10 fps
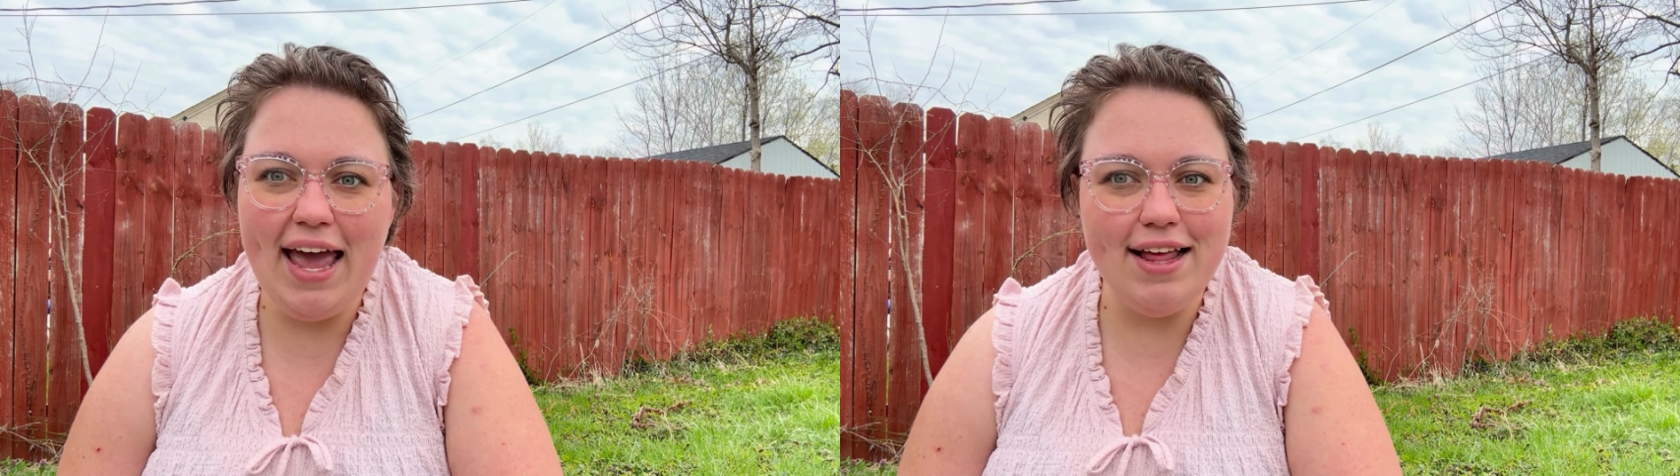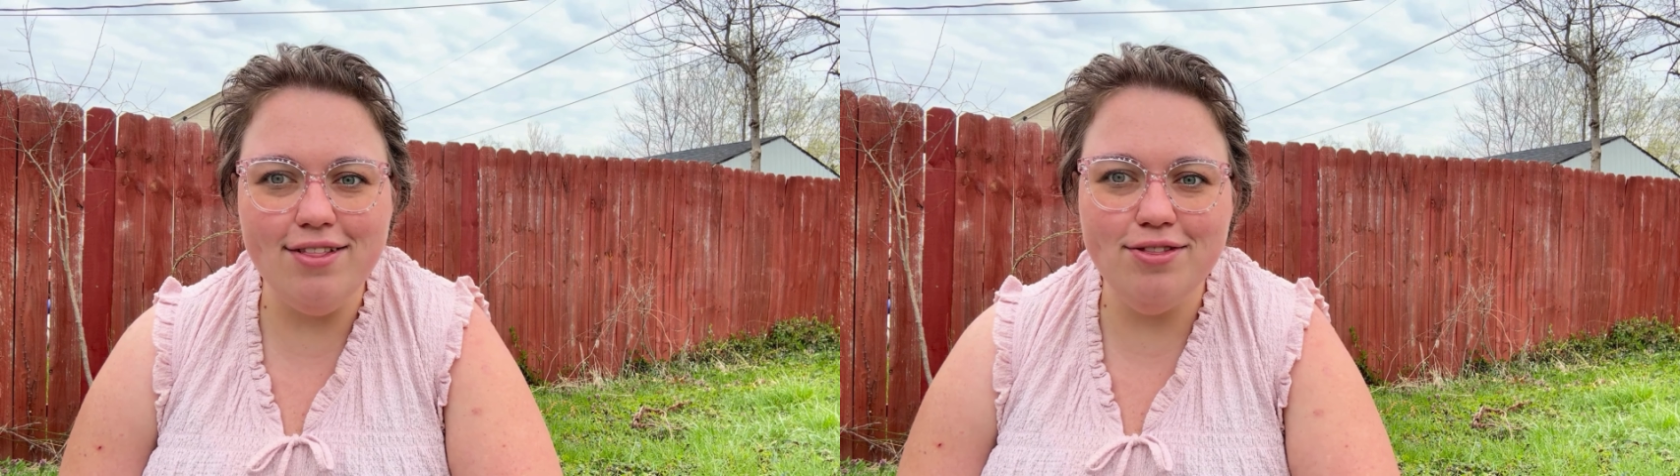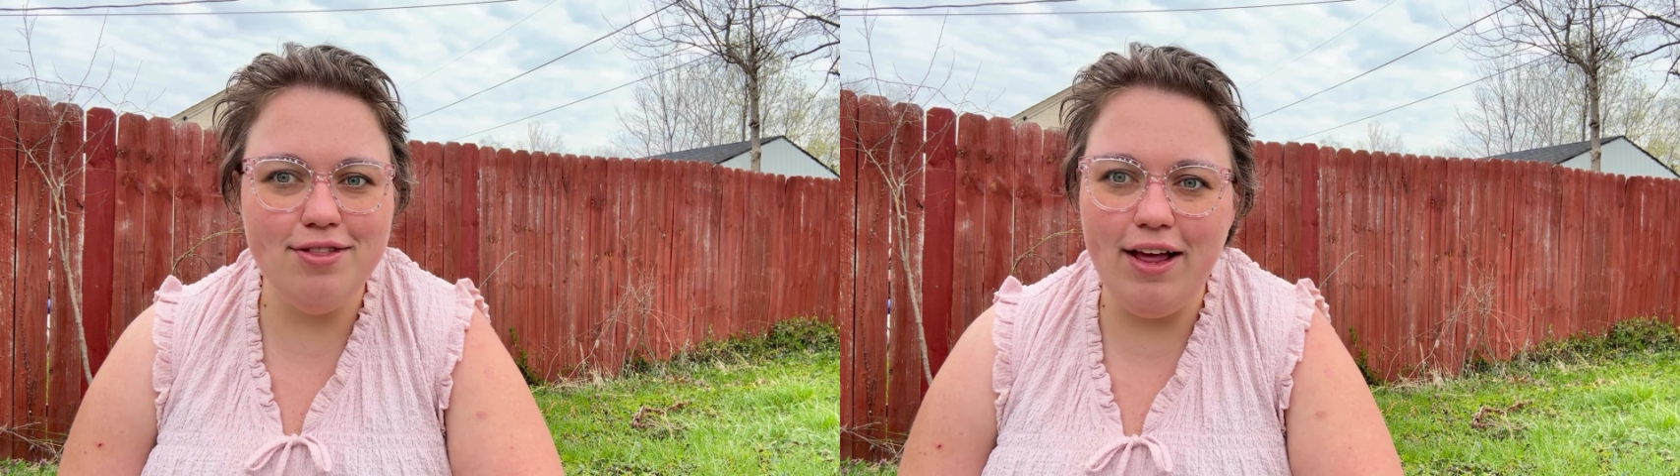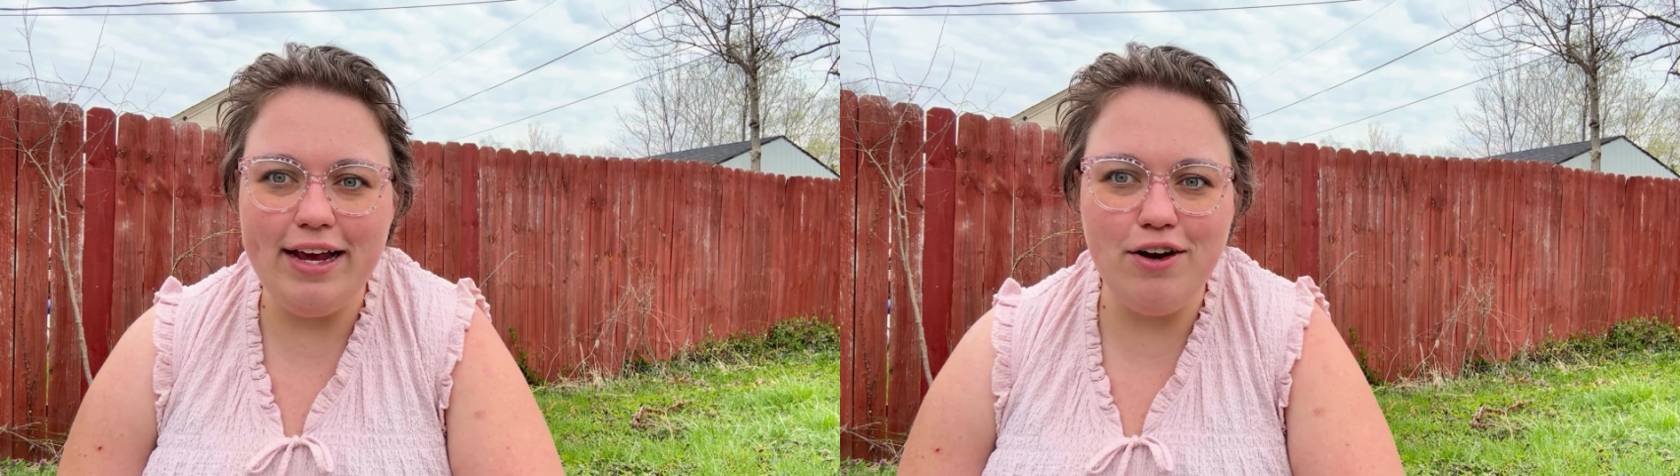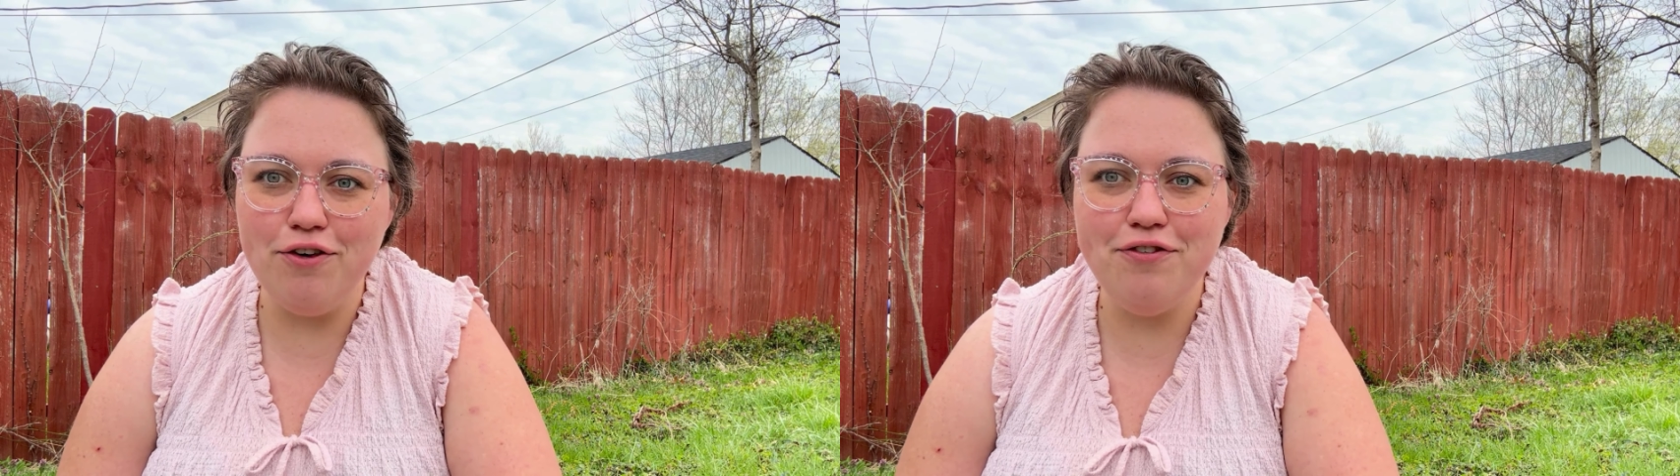It,
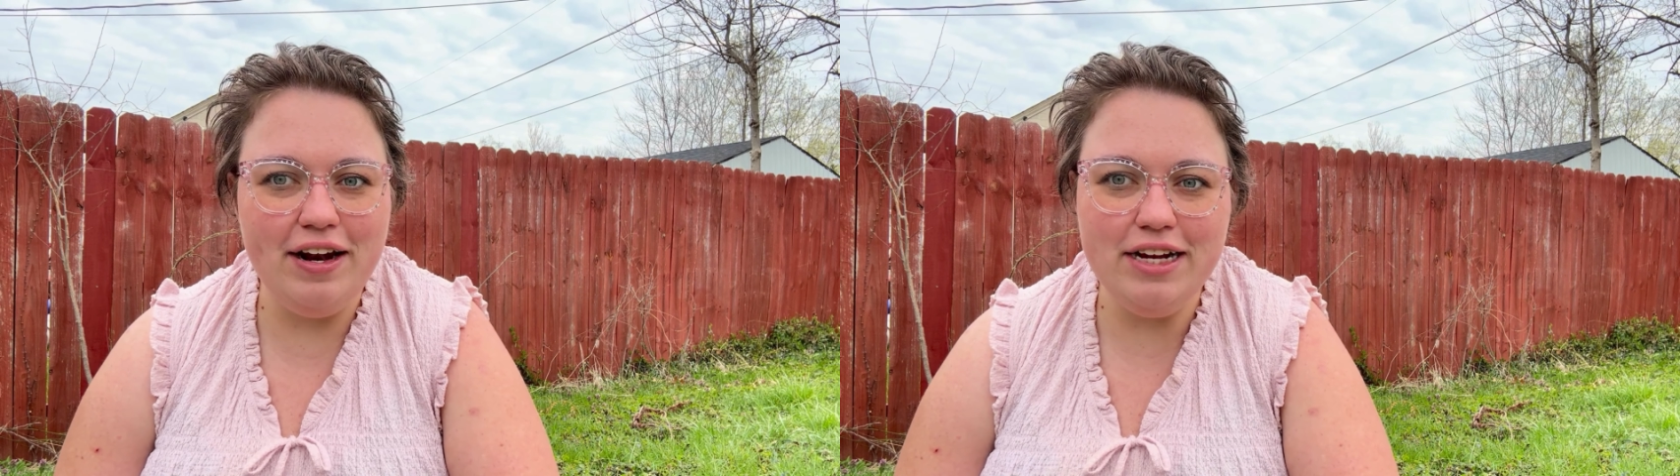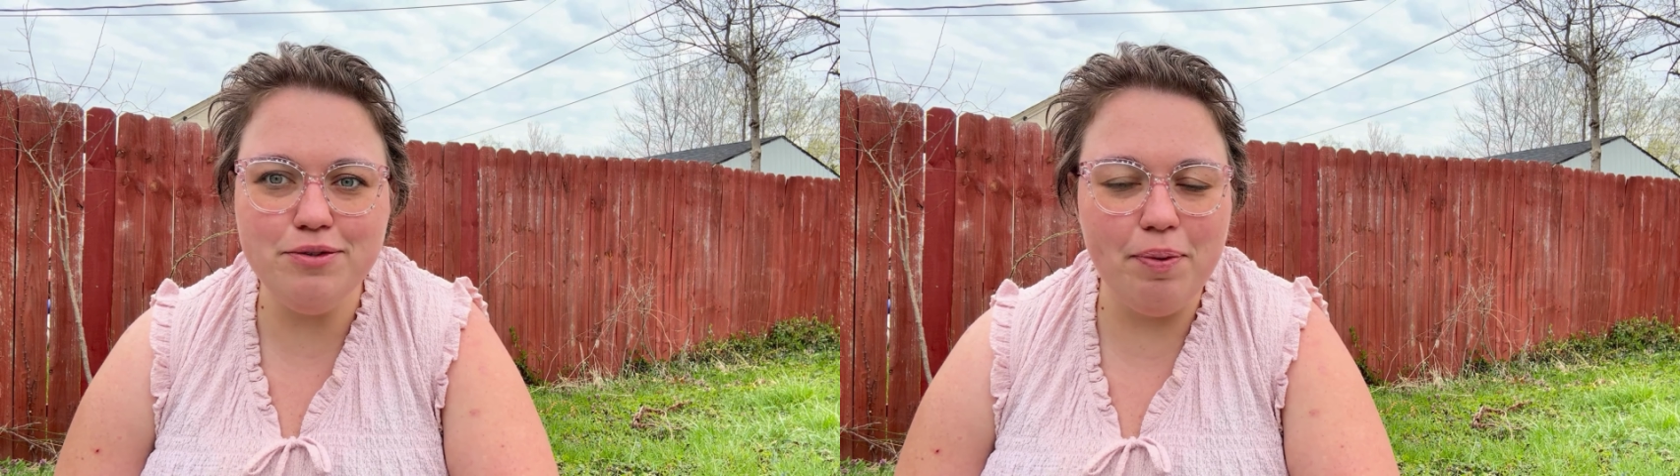like, your finished